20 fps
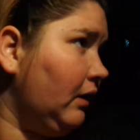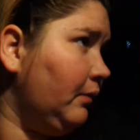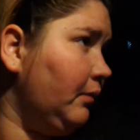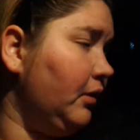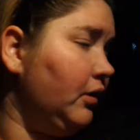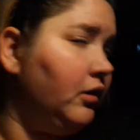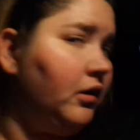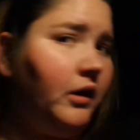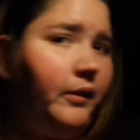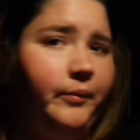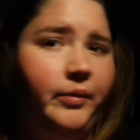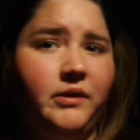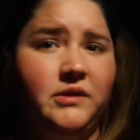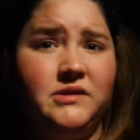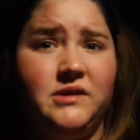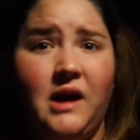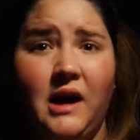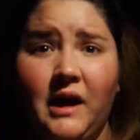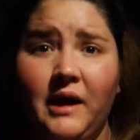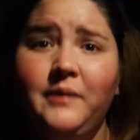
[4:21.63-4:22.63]
Grandma and
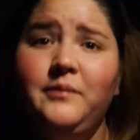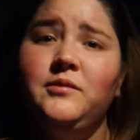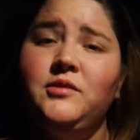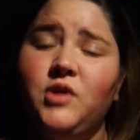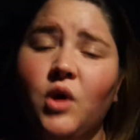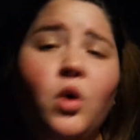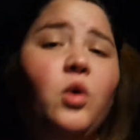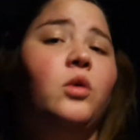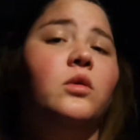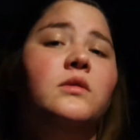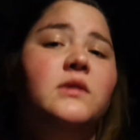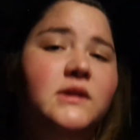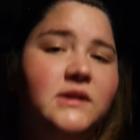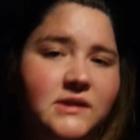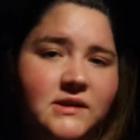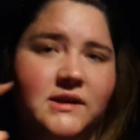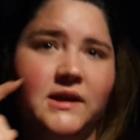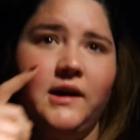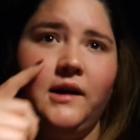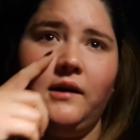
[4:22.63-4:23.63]
Grandpa's. I'm totally
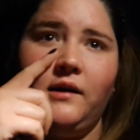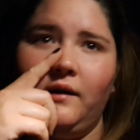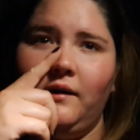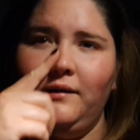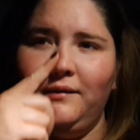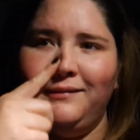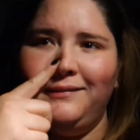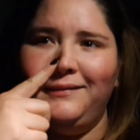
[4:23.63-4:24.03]
sick.